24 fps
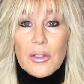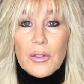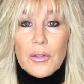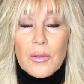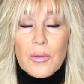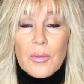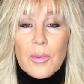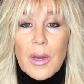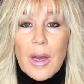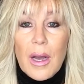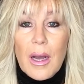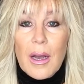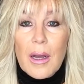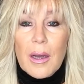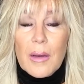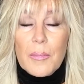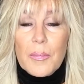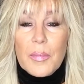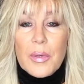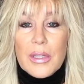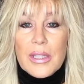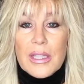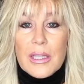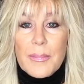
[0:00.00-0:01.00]
to
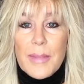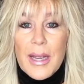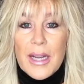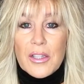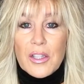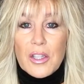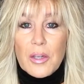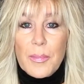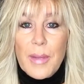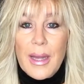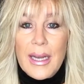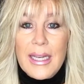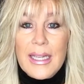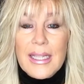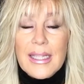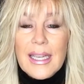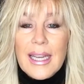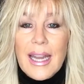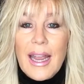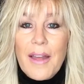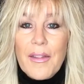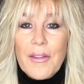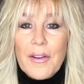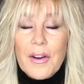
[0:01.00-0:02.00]
put some extra money
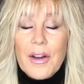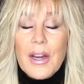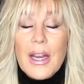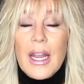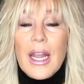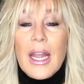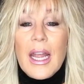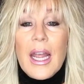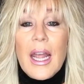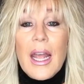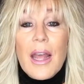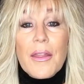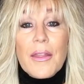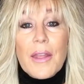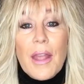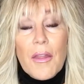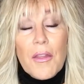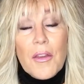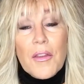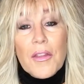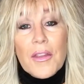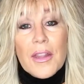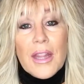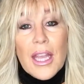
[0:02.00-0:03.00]
together. The
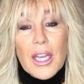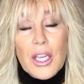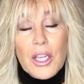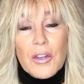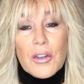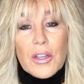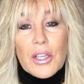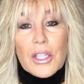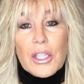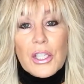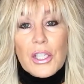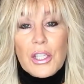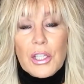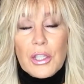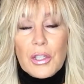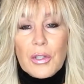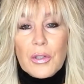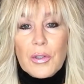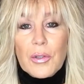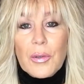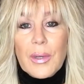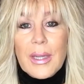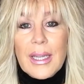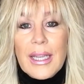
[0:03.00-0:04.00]
other thing that you can
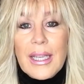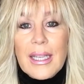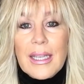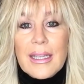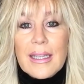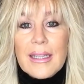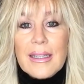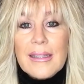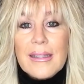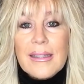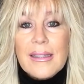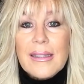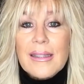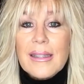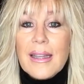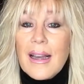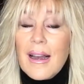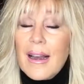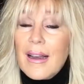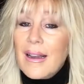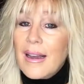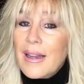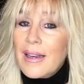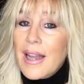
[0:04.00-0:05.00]
do is
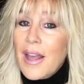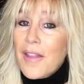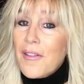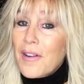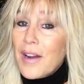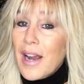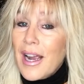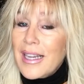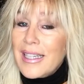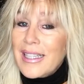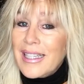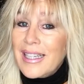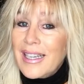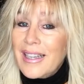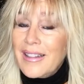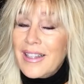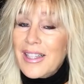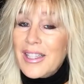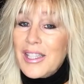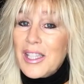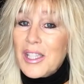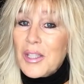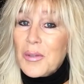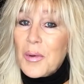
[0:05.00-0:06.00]
another idea, and
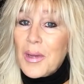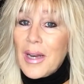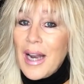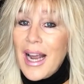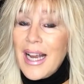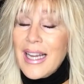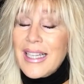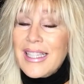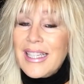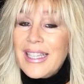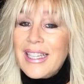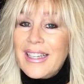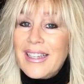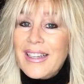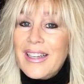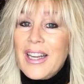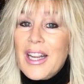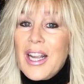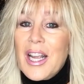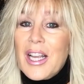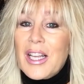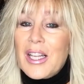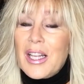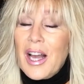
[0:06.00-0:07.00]
this is what I did
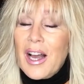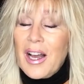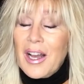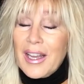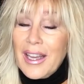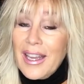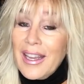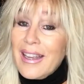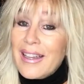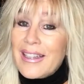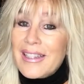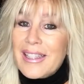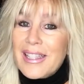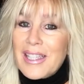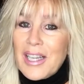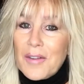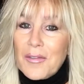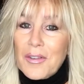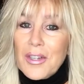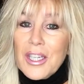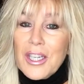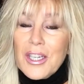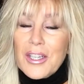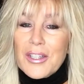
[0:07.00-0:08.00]
again
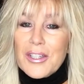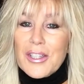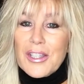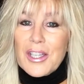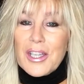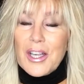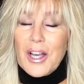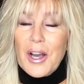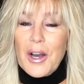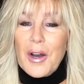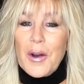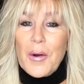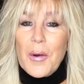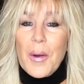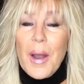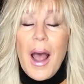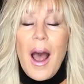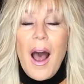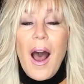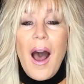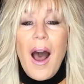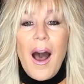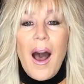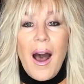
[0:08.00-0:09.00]
several years ago.
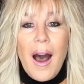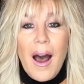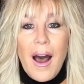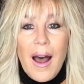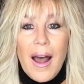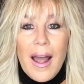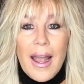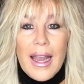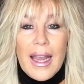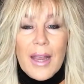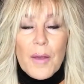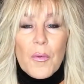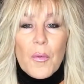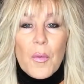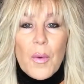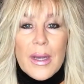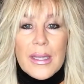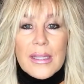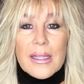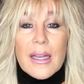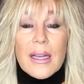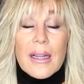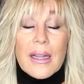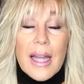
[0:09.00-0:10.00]
I
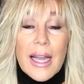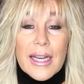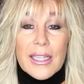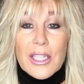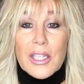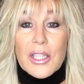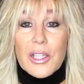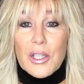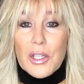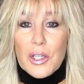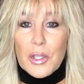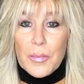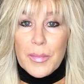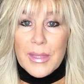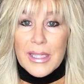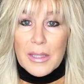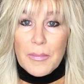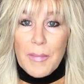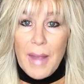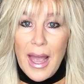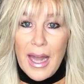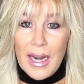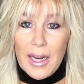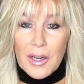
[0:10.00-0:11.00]
was collecting
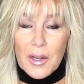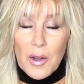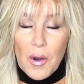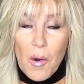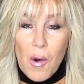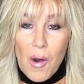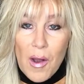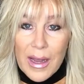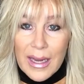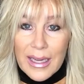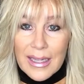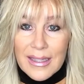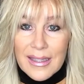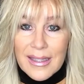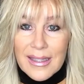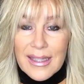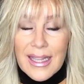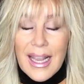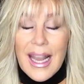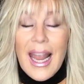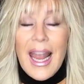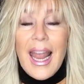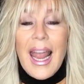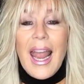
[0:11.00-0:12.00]
numismatic
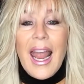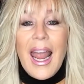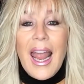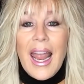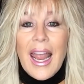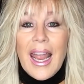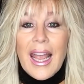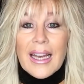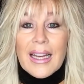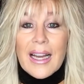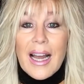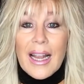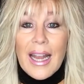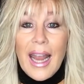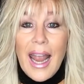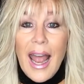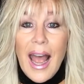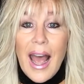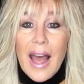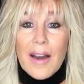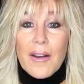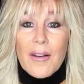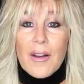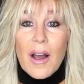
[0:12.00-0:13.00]
coins, and I
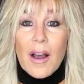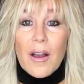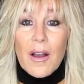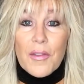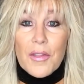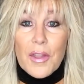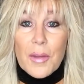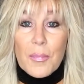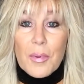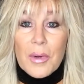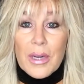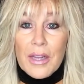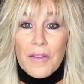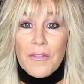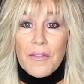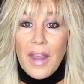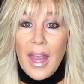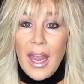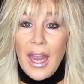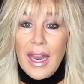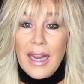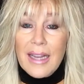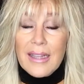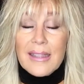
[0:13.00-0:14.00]
had the
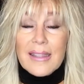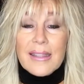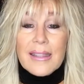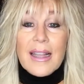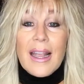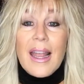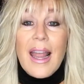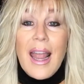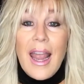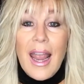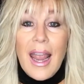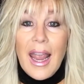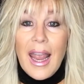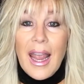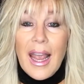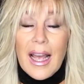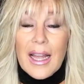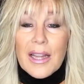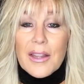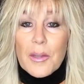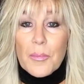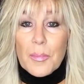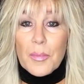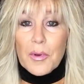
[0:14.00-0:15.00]
briefcase,
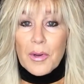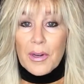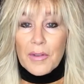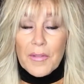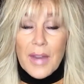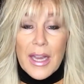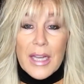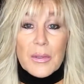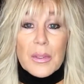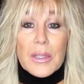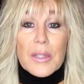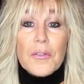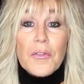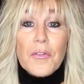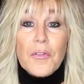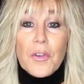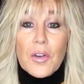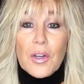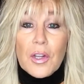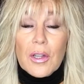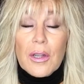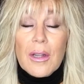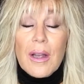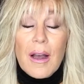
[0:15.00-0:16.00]
and the briefcase was
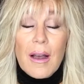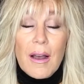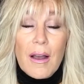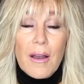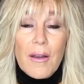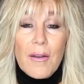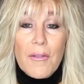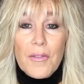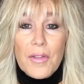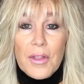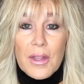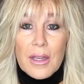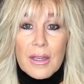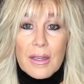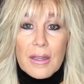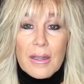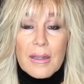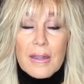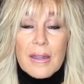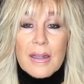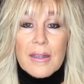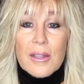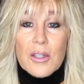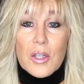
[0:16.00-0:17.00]
full of
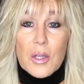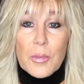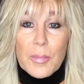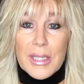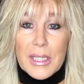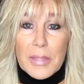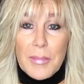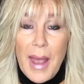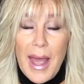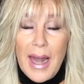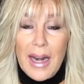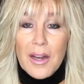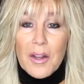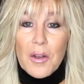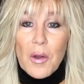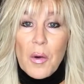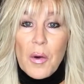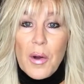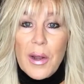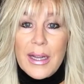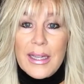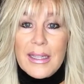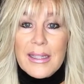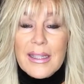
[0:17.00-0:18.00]
the numismatic
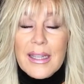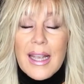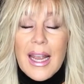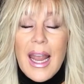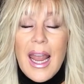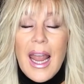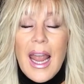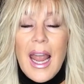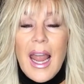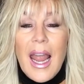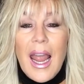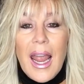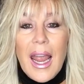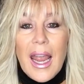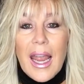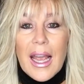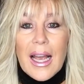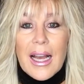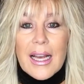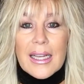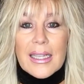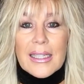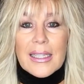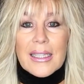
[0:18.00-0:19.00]
coins,
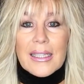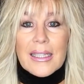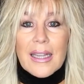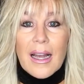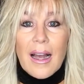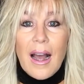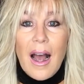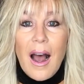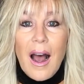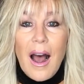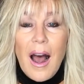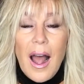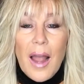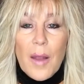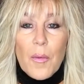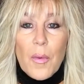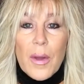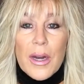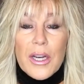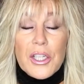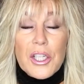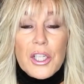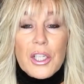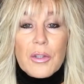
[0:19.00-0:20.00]
and I
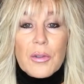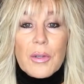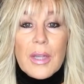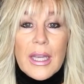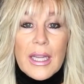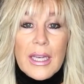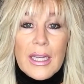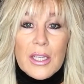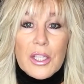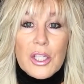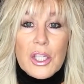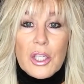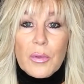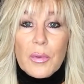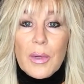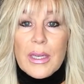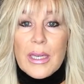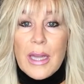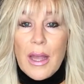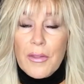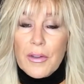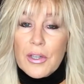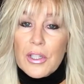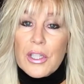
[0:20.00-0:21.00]
wanted to get into
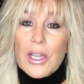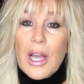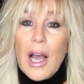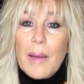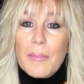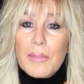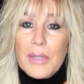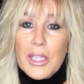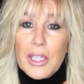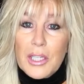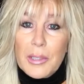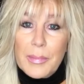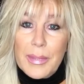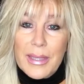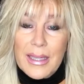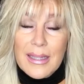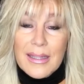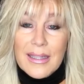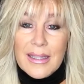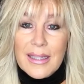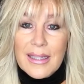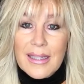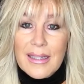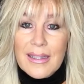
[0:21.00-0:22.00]
another top tier
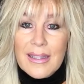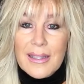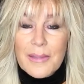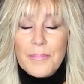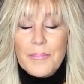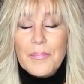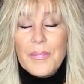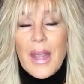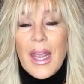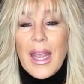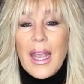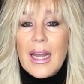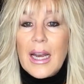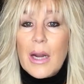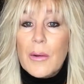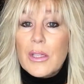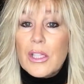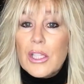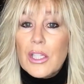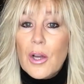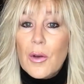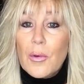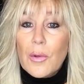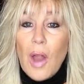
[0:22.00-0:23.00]
business, and I
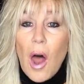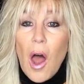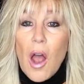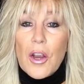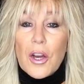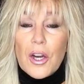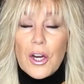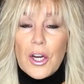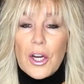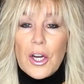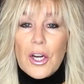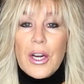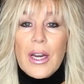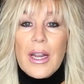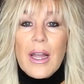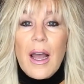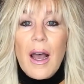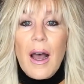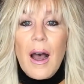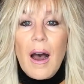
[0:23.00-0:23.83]
was no longer